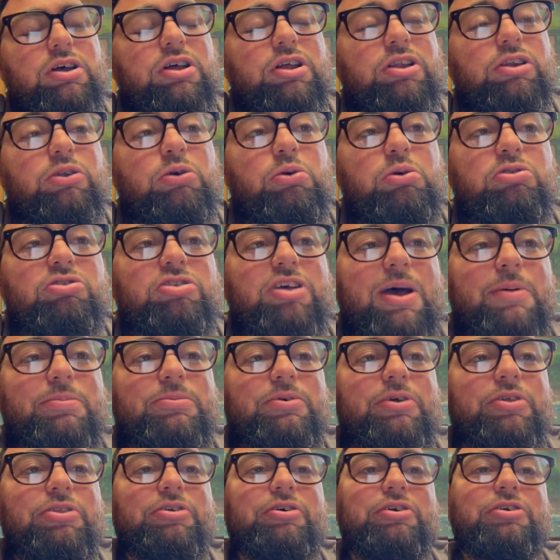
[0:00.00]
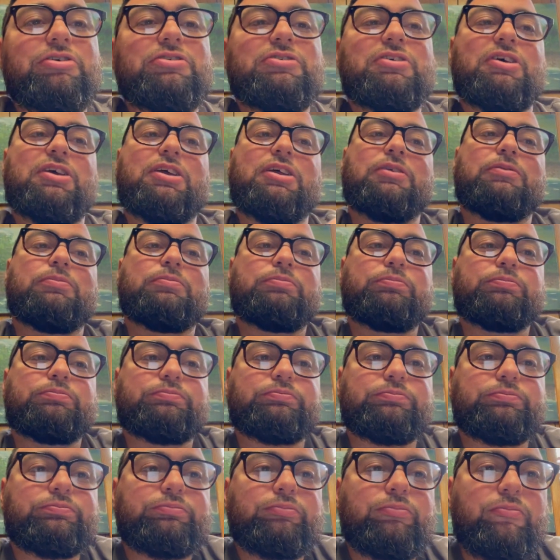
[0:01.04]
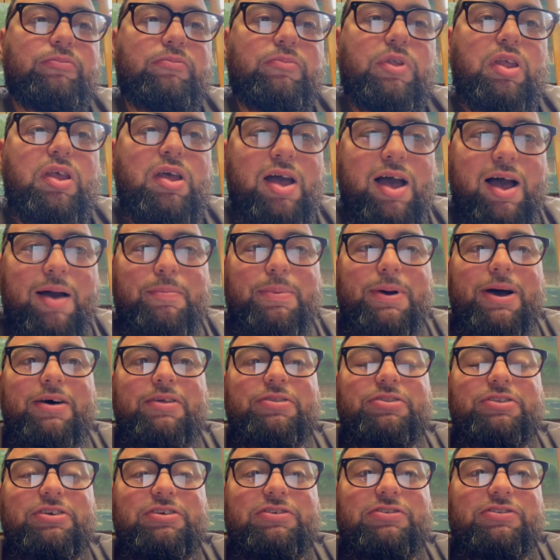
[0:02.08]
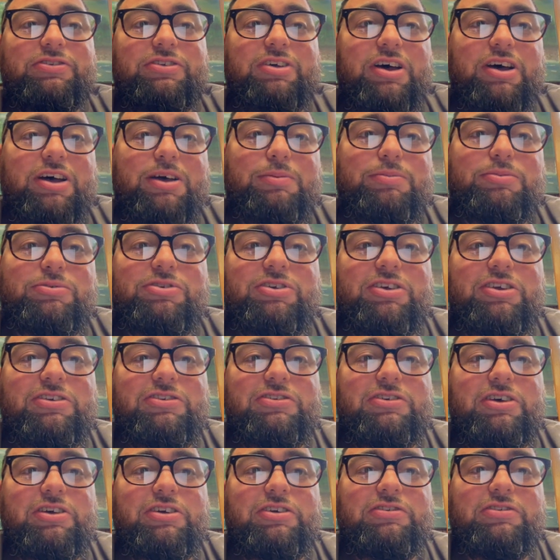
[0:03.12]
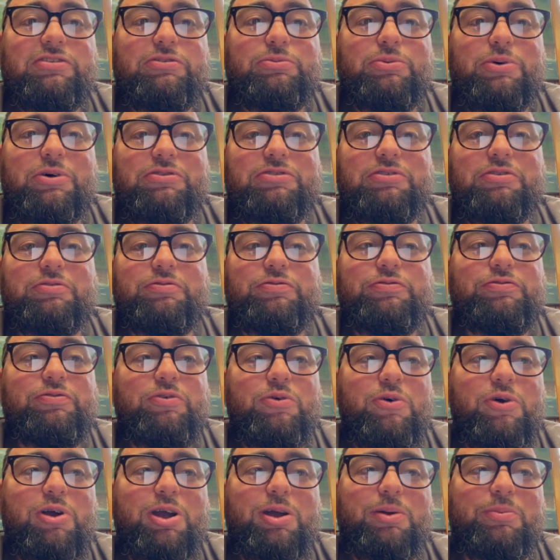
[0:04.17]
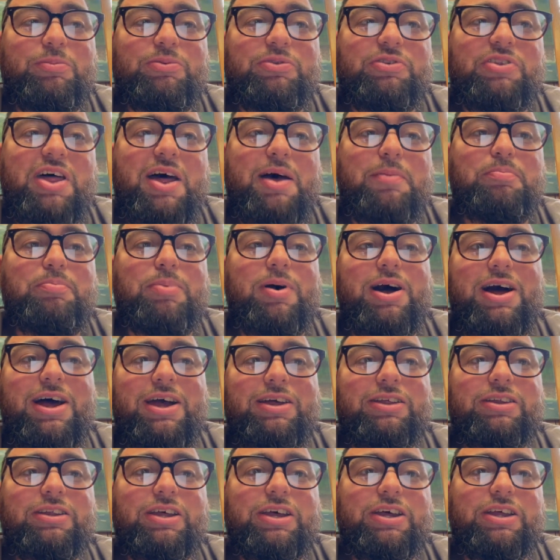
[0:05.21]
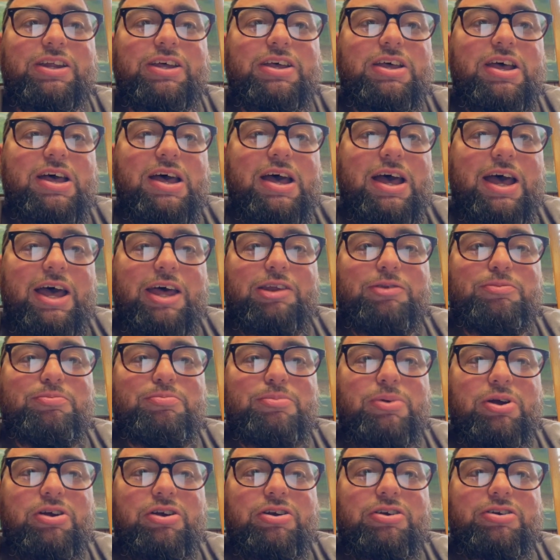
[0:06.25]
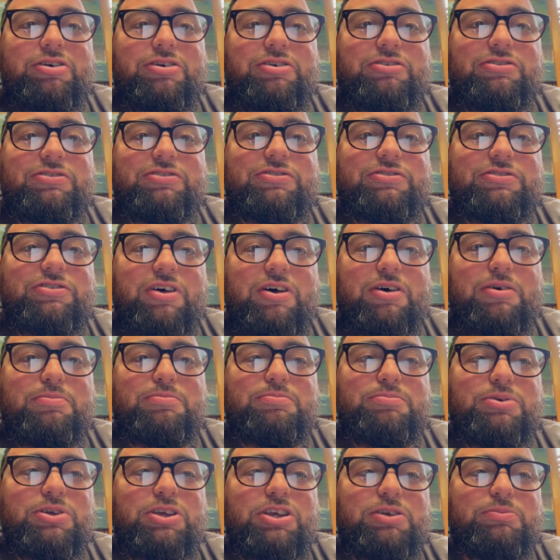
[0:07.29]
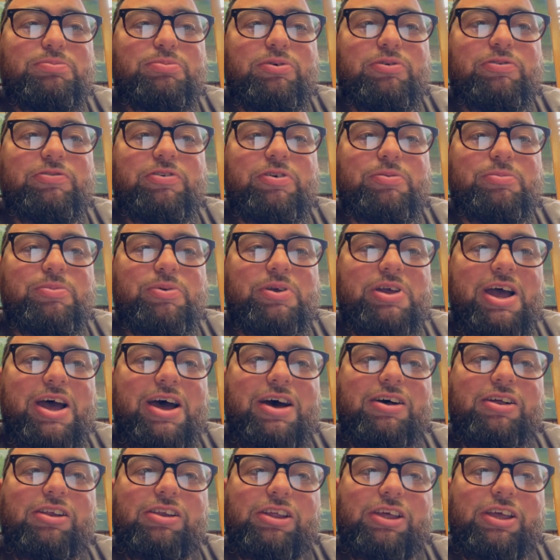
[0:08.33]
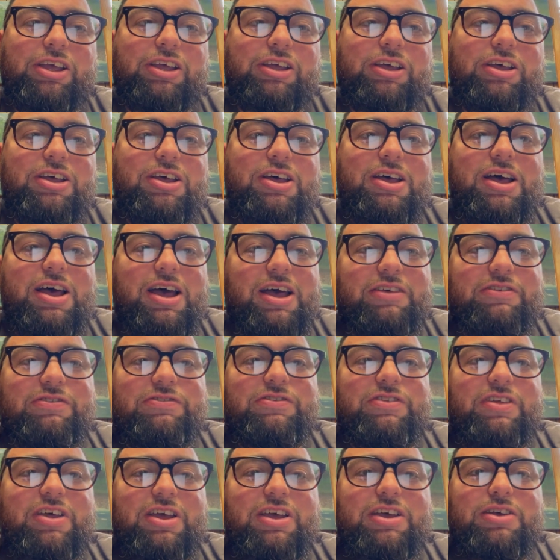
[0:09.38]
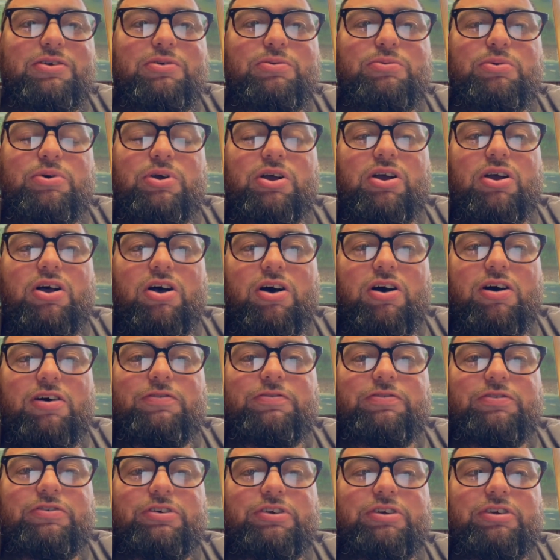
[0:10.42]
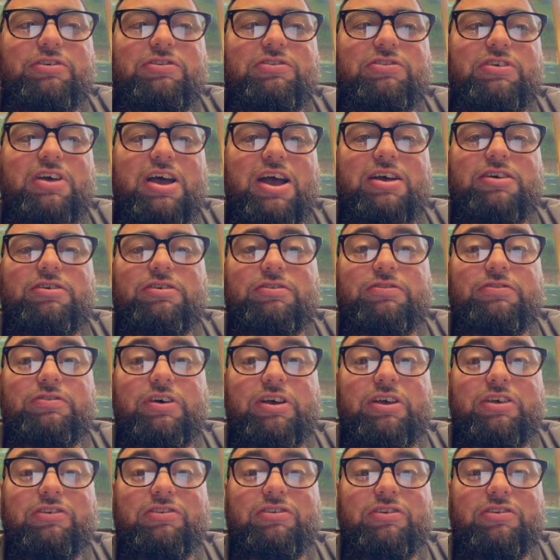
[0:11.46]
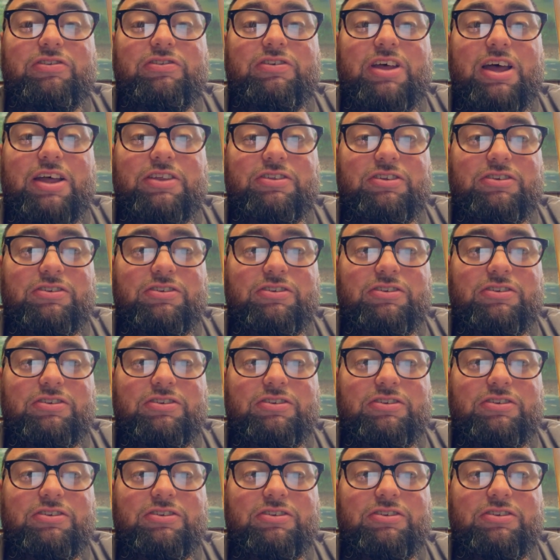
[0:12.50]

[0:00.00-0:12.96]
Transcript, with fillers: Luke chapter 13. About this time, Jesus was informed that Pilate had murdered some people from Galilee as they were offering sacrifices at the